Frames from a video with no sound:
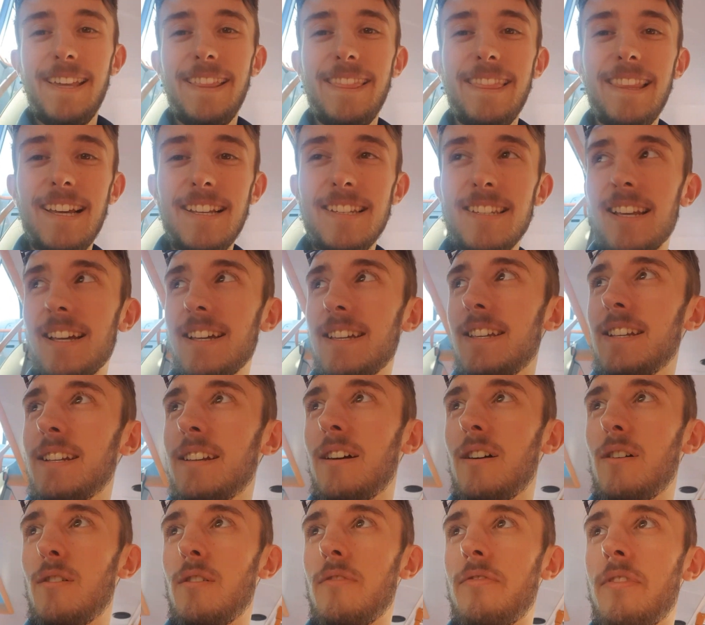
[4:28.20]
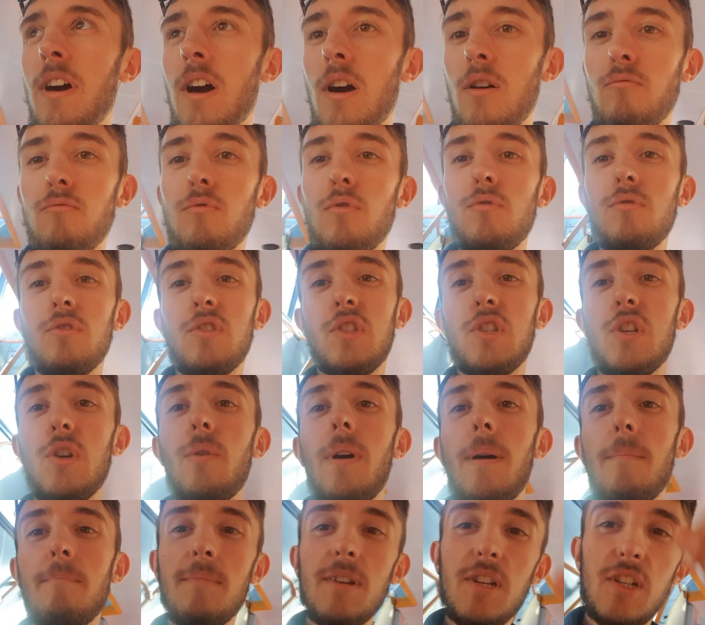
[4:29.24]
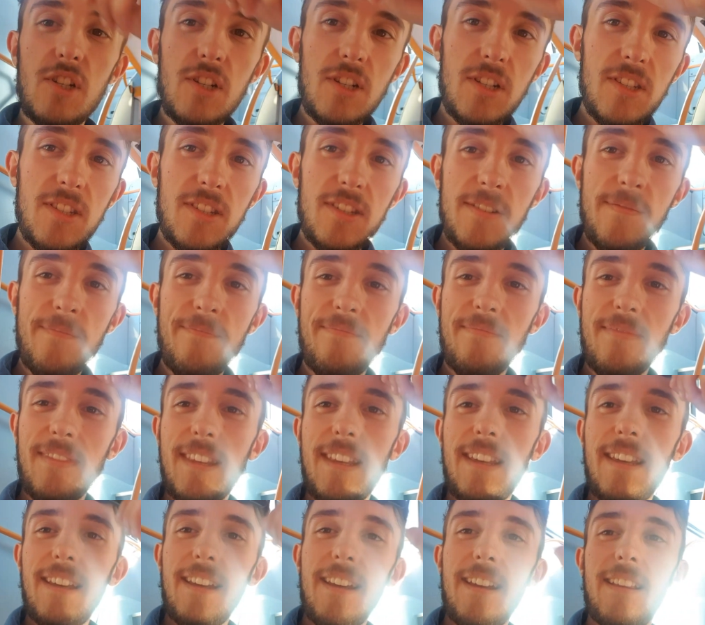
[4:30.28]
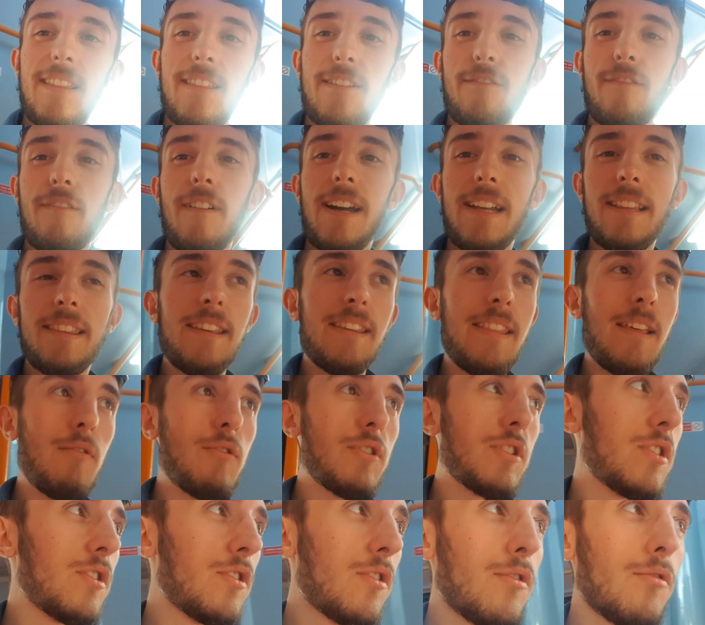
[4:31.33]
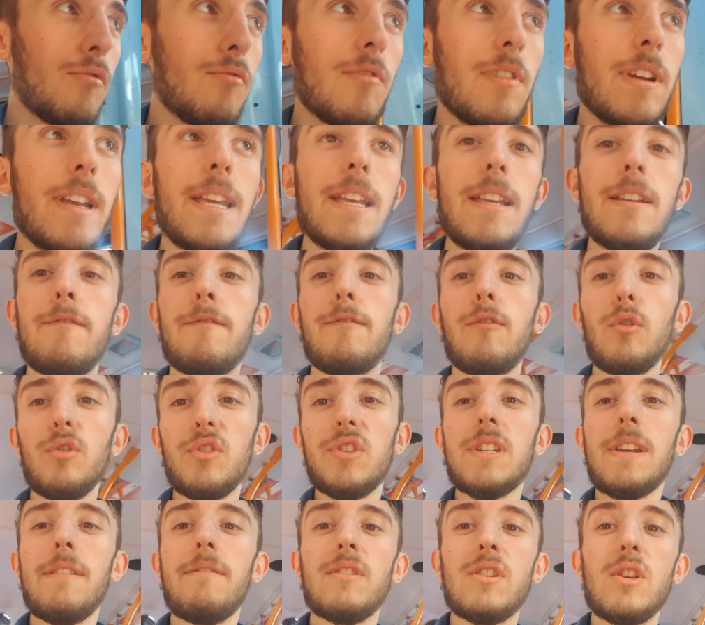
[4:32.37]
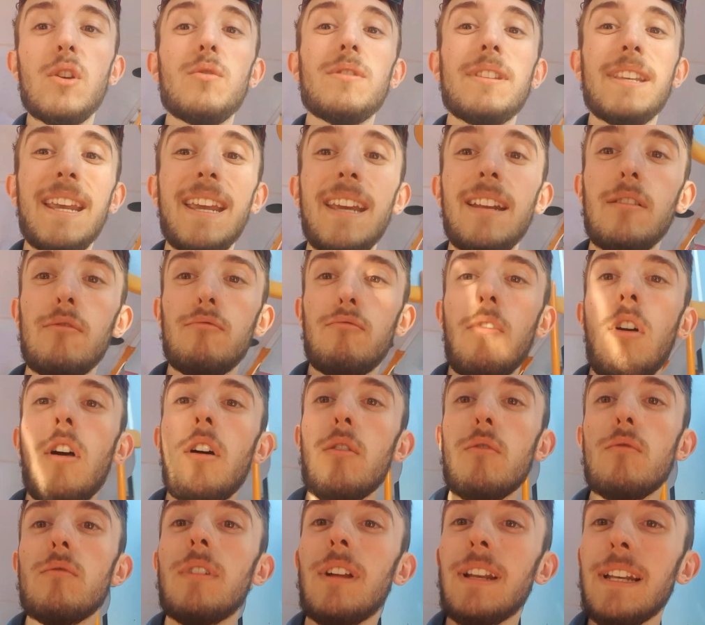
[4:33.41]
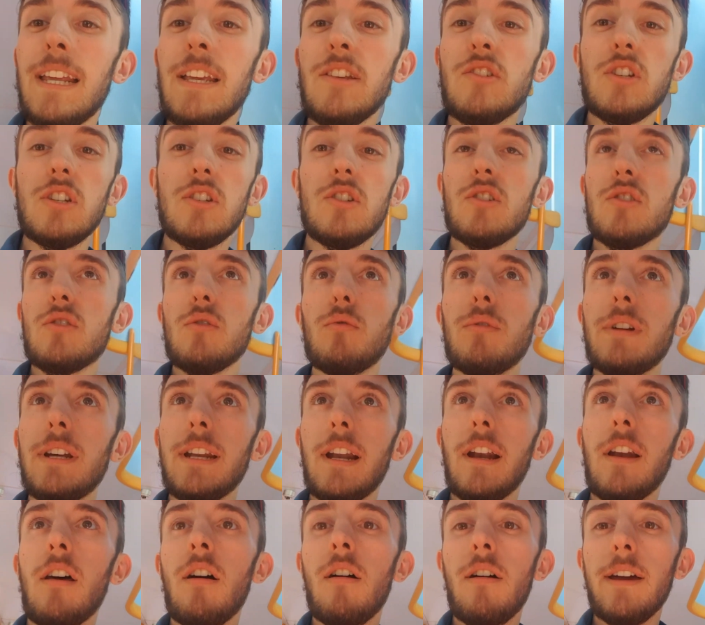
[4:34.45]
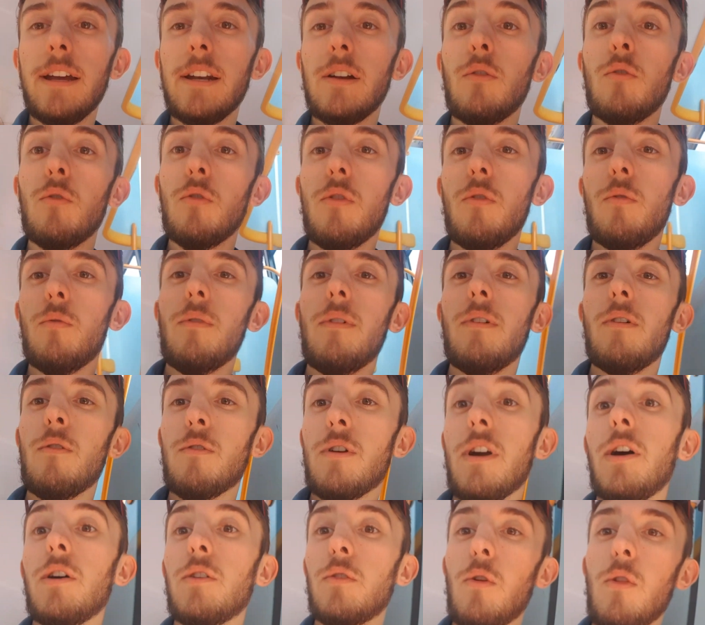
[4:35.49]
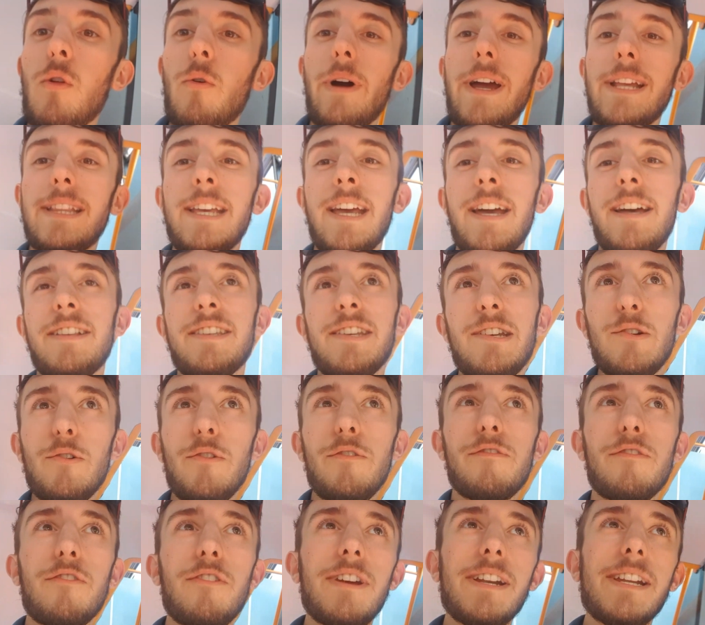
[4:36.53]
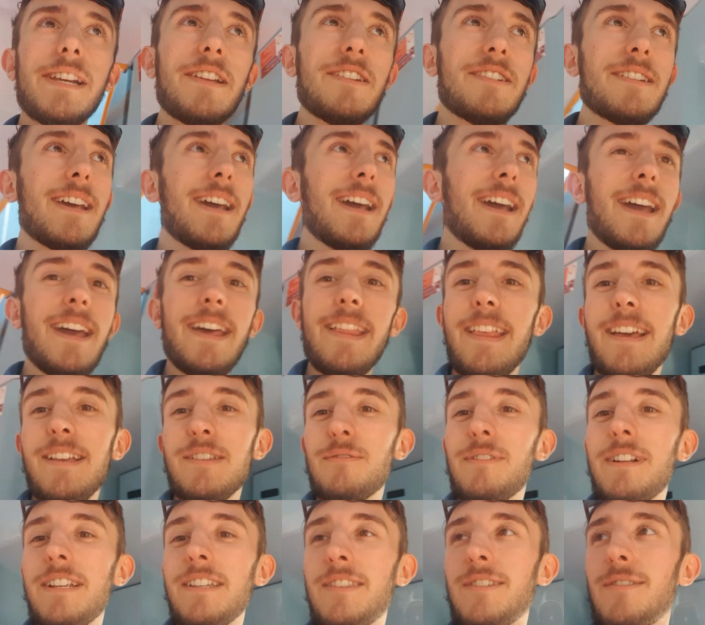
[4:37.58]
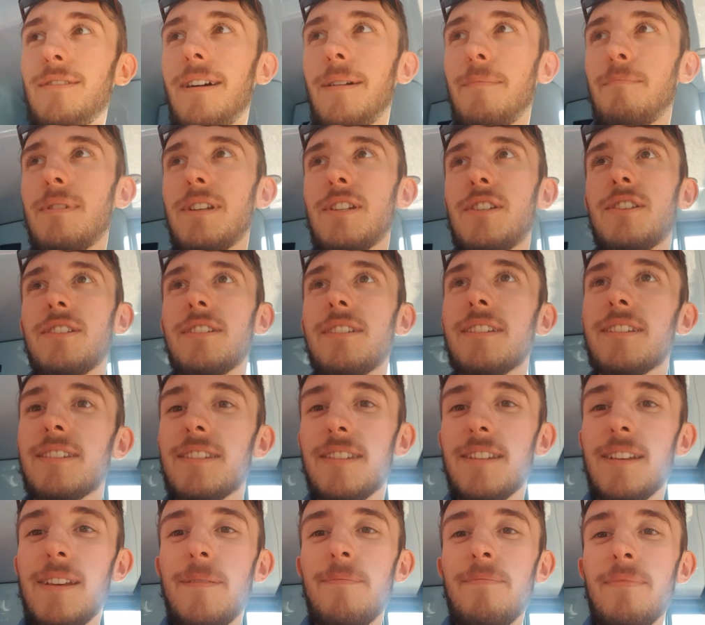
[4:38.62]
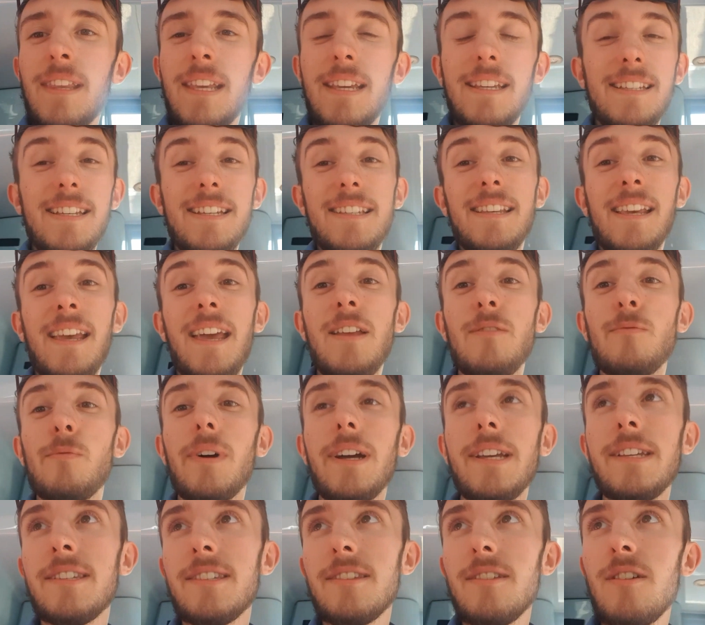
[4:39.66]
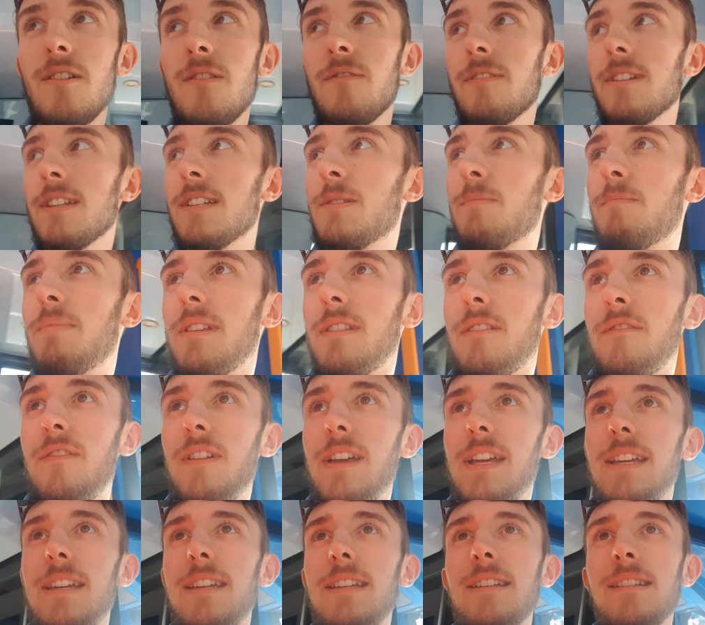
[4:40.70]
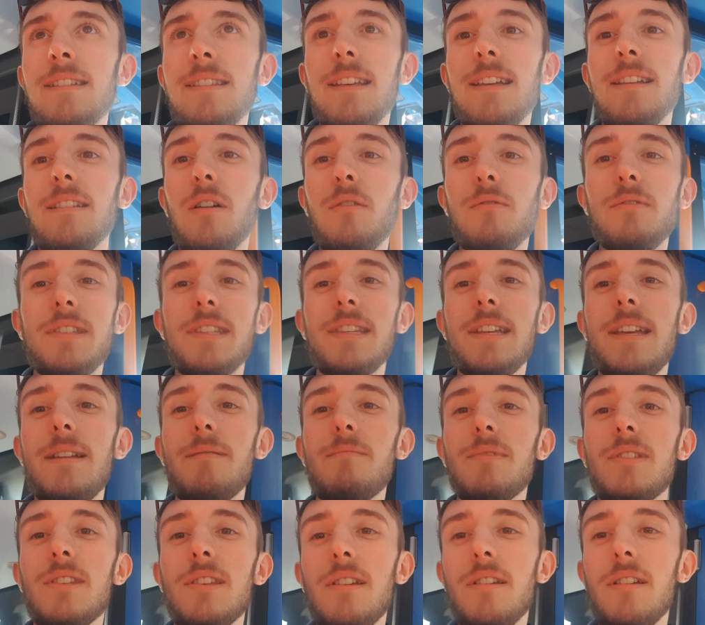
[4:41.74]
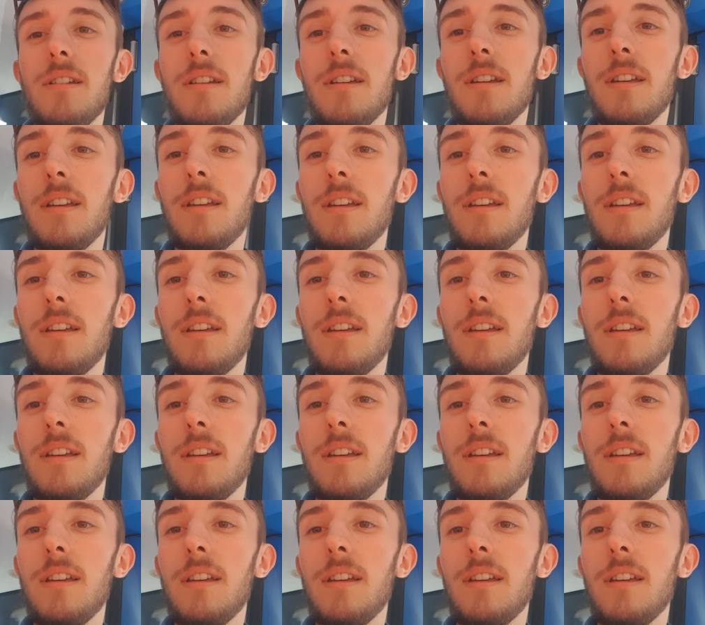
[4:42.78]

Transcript: That's how you know that a route's too ambitious. The fact that there was 3 472s in a row, like literally just all in a line, or going all the way down to North Greenwich. That's when it's too ambitious. See, it's a headway service, but the thing is, they don't seem to,